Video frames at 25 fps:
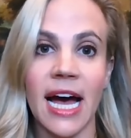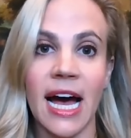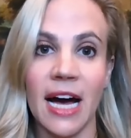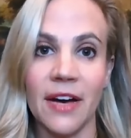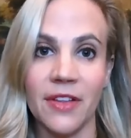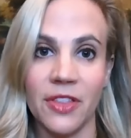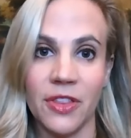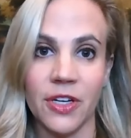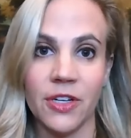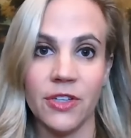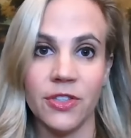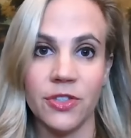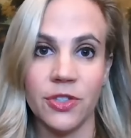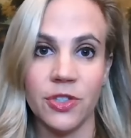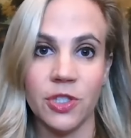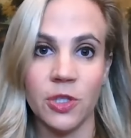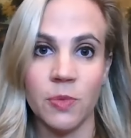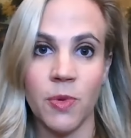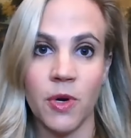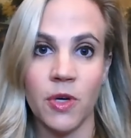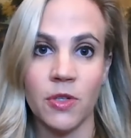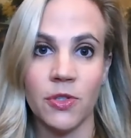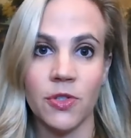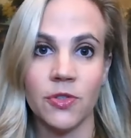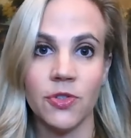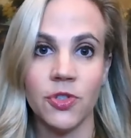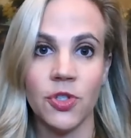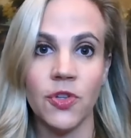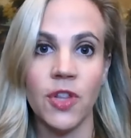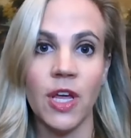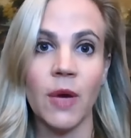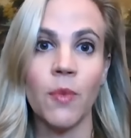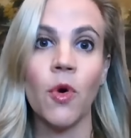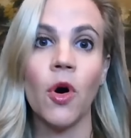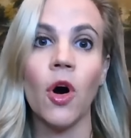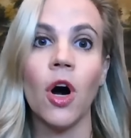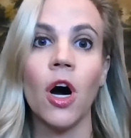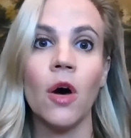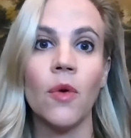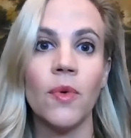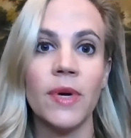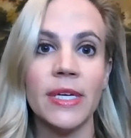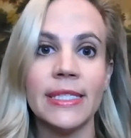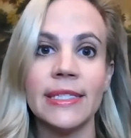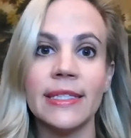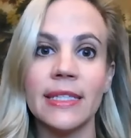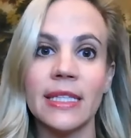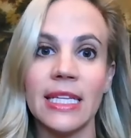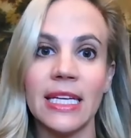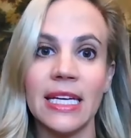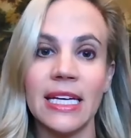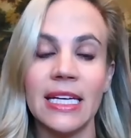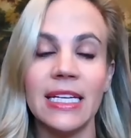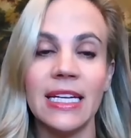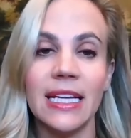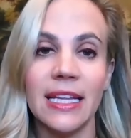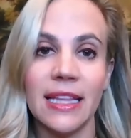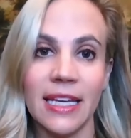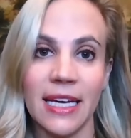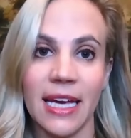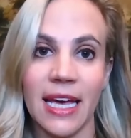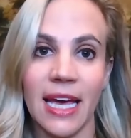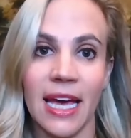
at their disposal. So they will always lead the